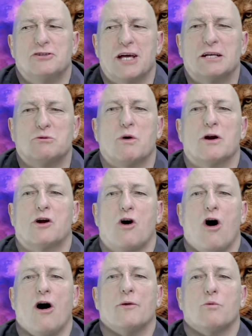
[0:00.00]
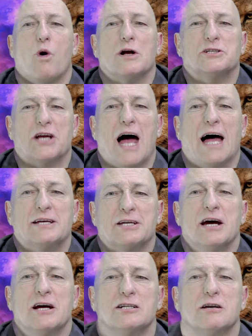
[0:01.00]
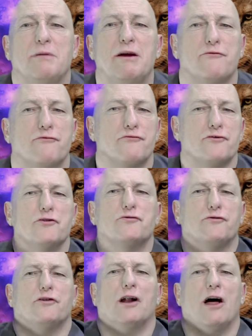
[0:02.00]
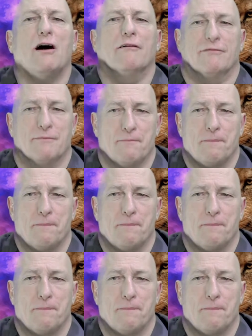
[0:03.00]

That's what God wants us to be fruitful of.